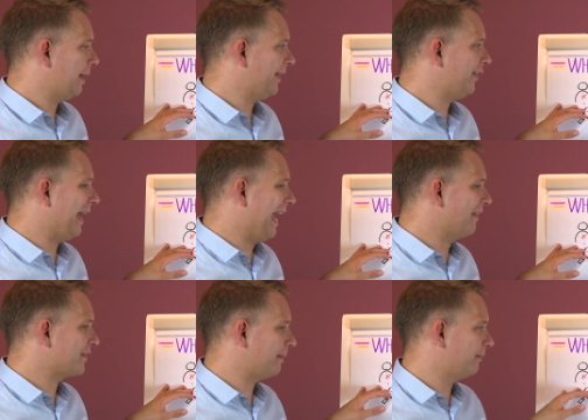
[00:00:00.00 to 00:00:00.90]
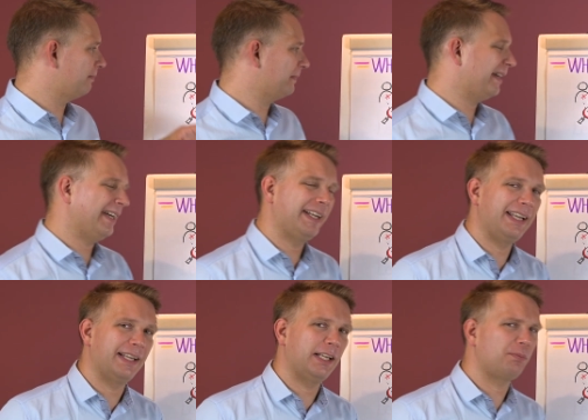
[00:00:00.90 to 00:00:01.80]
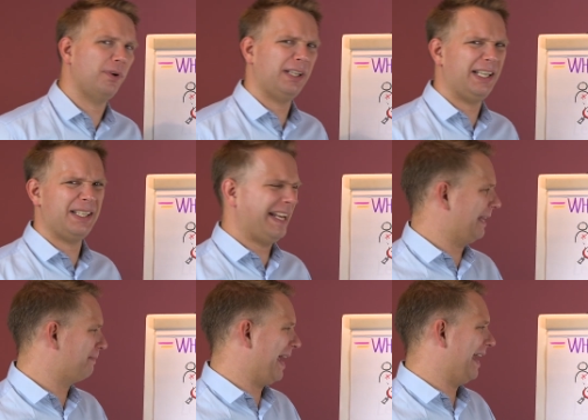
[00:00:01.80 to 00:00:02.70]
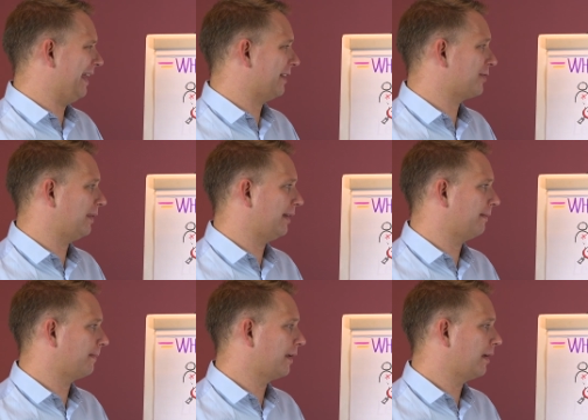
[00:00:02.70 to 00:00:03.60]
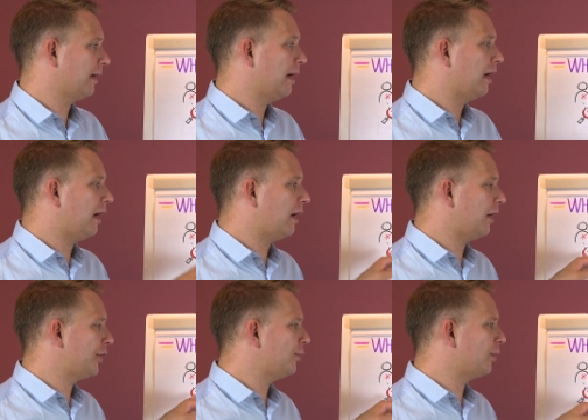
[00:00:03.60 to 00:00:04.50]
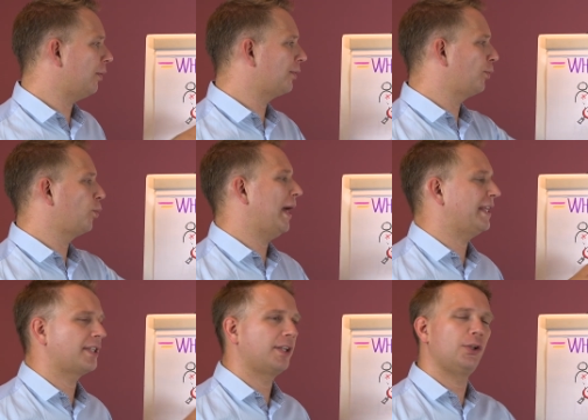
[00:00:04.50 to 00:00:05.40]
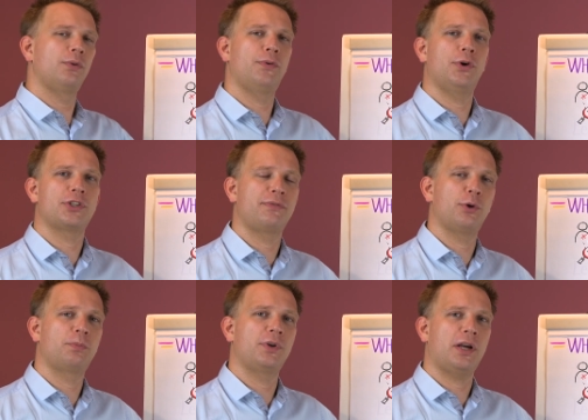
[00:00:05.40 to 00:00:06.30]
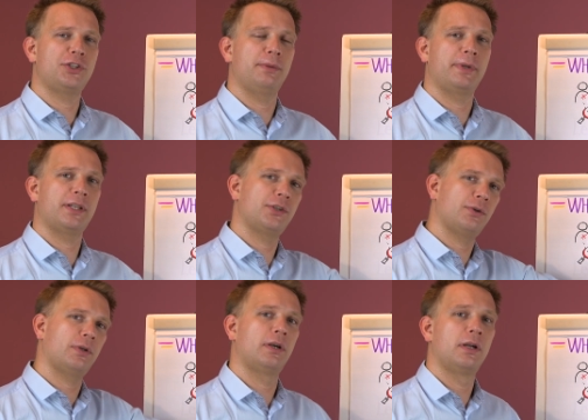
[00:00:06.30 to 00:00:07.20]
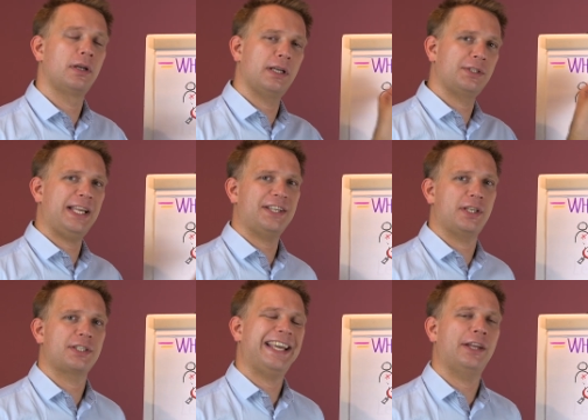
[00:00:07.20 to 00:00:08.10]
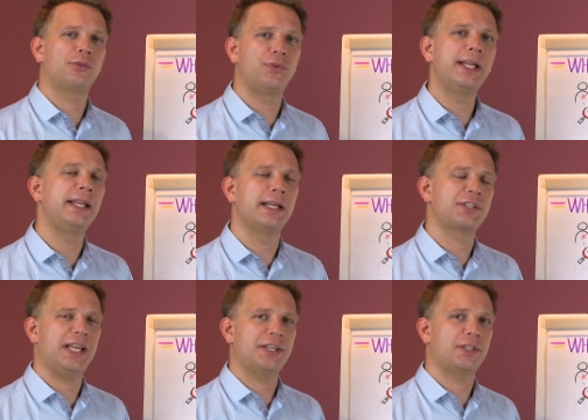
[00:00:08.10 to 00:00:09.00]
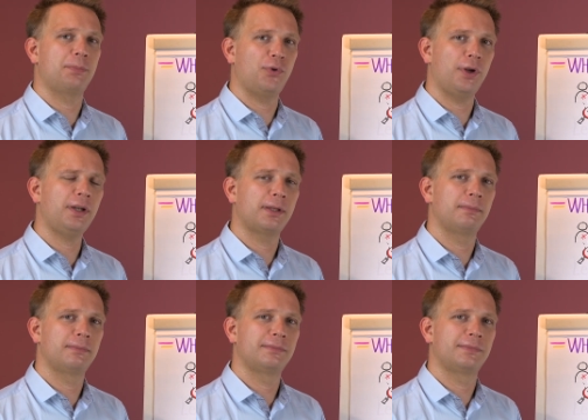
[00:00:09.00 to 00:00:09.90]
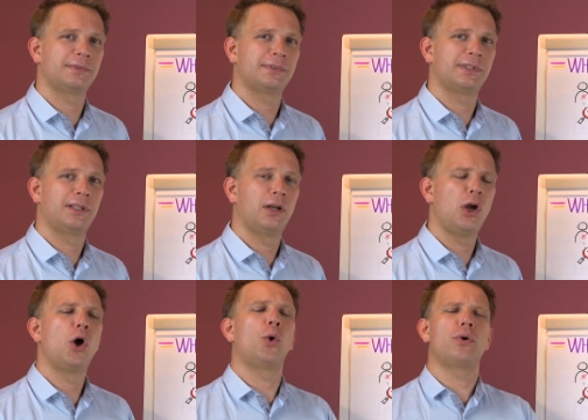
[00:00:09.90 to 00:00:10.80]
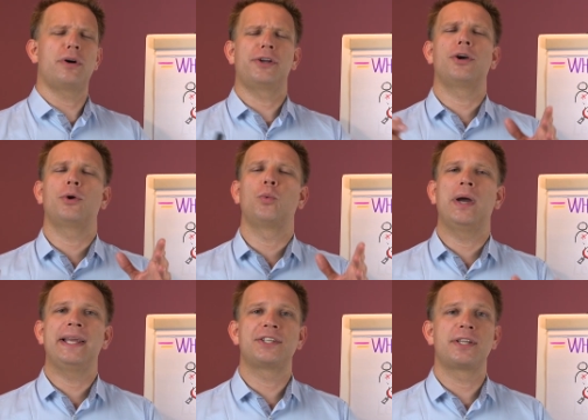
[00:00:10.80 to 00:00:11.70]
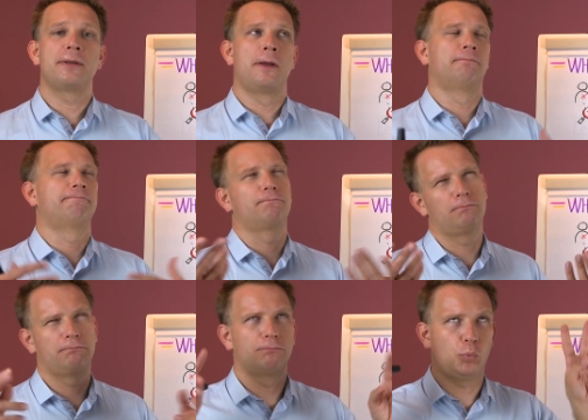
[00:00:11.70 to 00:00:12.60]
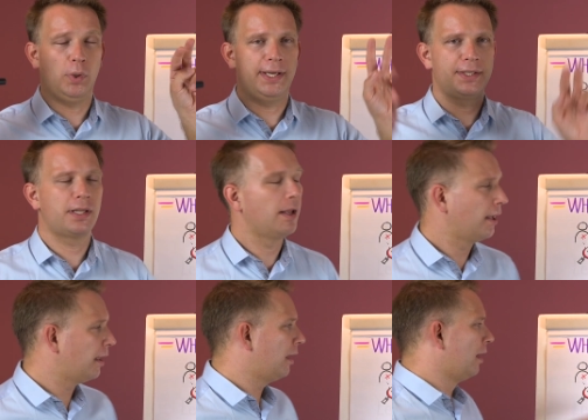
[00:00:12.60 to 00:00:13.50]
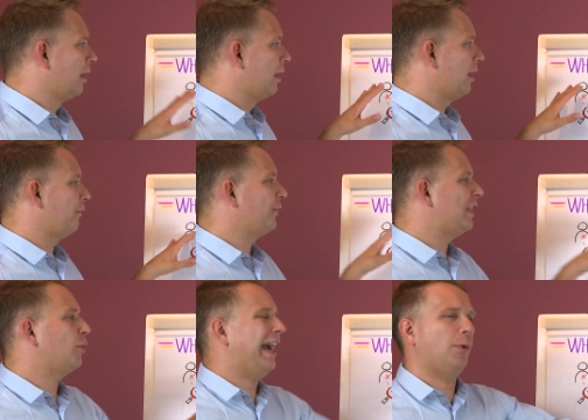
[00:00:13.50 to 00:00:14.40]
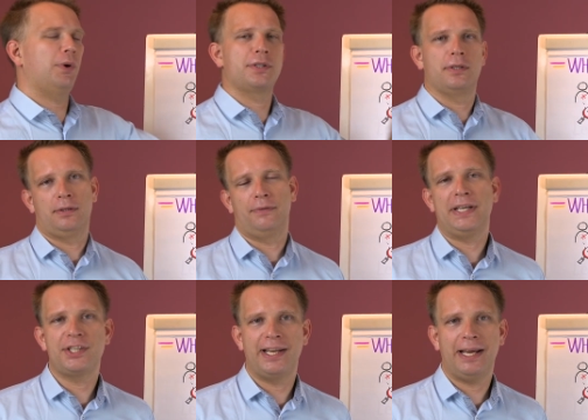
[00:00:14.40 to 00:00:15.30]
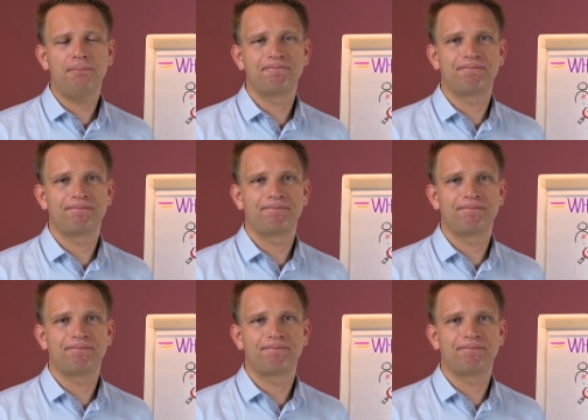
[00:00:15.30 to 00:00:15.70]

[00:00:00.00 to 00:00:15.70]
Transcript: and you have some idea that the product isn't that bad actually, are you going to waste two-thirds of your production because your assessors cannot really assess the product? Or are you going to waste, waste a few hours of each of them